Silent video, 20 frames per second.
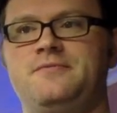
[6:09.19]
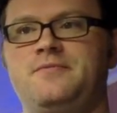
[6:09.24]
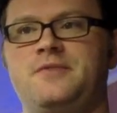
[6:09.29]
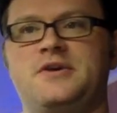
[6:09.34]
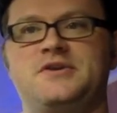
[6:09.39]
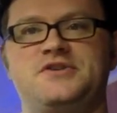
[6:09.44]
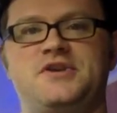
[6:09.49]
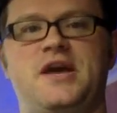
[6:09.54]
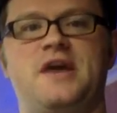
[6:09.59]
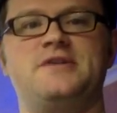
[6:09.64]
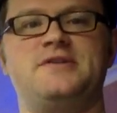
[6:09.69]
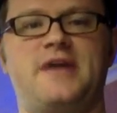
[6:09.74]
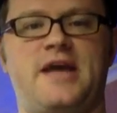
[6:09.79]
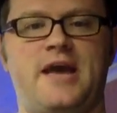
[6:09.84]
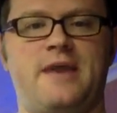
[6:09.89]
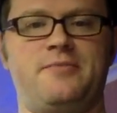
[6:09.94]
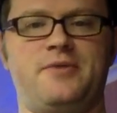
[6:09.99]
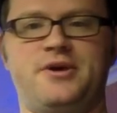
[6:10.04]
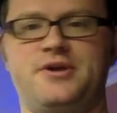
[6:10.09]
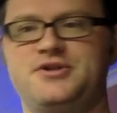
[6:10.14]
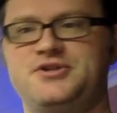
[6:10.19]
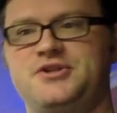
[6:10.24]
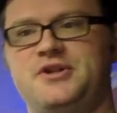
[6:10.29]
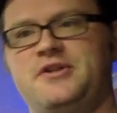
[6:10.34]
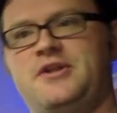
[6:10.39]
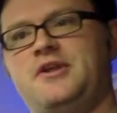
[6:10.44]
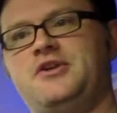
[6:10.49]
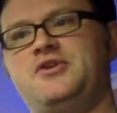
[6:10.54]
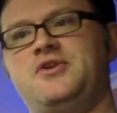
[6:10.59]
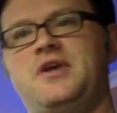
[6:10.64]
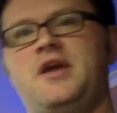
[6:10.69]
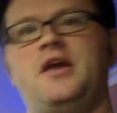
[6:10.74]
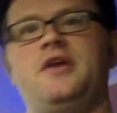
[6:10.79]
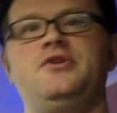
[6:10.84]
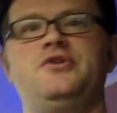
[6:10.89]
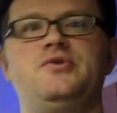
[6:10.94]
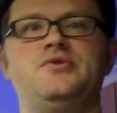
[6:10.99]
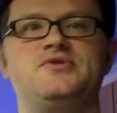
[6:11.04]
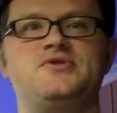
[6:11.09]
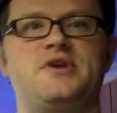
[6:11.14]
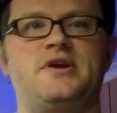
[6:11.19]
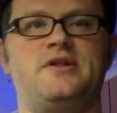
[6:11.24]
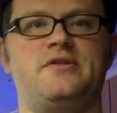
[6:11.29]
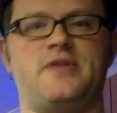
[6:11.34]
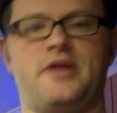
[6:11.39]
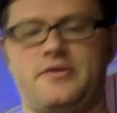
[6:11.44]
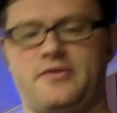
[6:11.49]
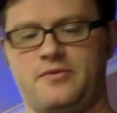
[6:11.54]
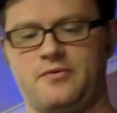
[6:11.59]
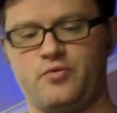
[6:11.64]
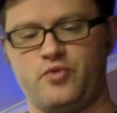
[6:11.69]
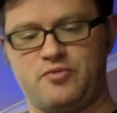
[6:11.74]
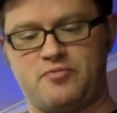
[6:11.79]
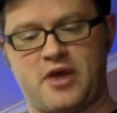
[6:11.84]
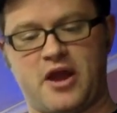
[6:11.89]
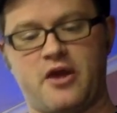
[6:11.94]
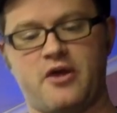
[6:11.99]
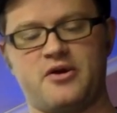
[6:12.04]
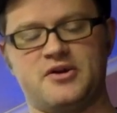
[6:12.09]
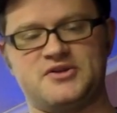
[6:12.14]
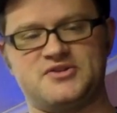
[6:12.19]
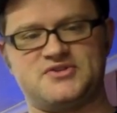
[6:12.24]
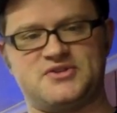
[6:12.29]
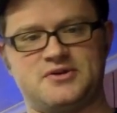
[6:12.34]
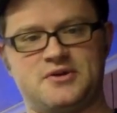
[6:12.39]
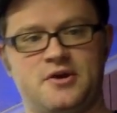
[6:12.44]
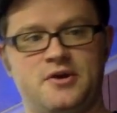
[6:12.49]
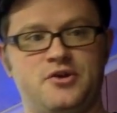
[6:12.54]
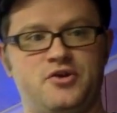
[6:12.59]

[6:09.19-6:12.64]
because you got damaged and then you can't use it, and then repair is,